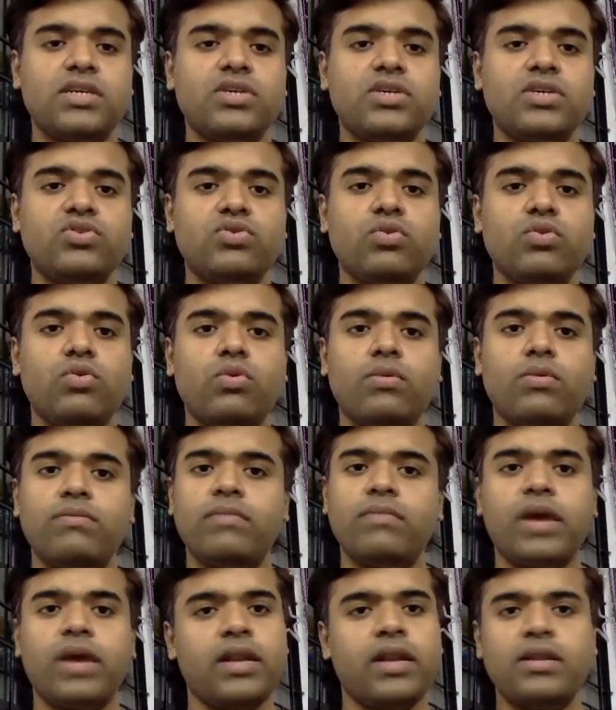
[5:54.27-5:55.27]
So,
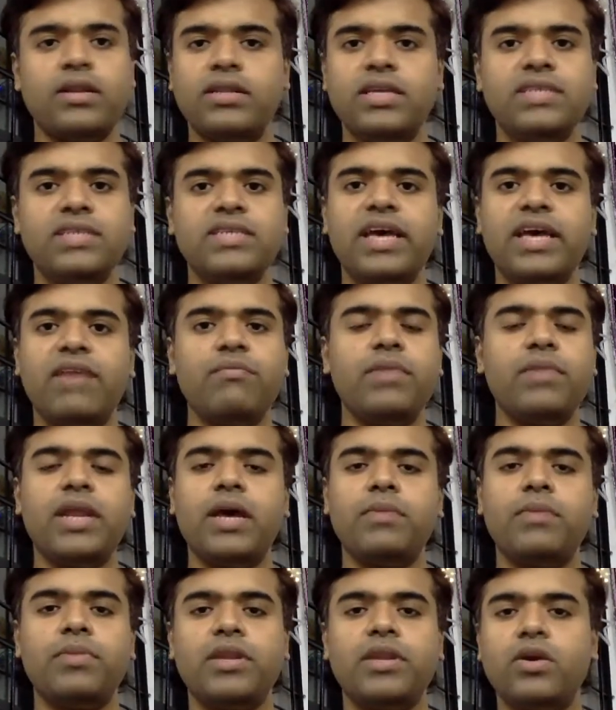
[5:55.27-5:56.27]
and these have been
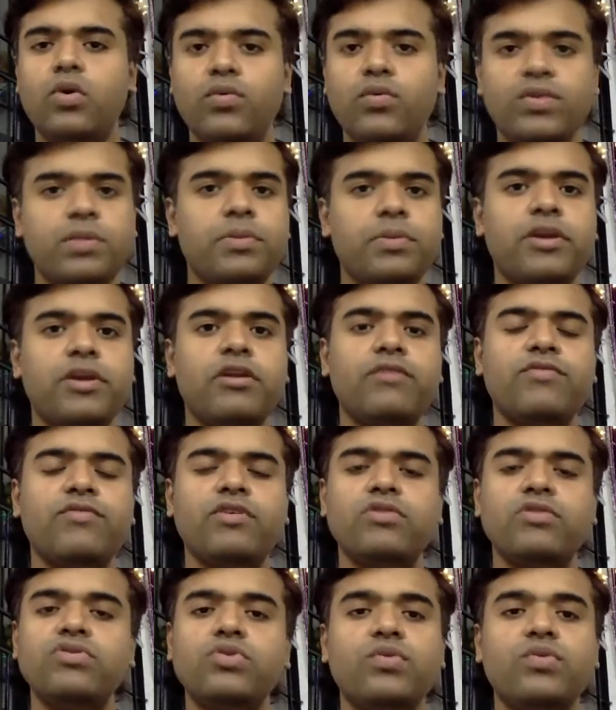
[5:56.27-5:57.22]
happening over the period of years.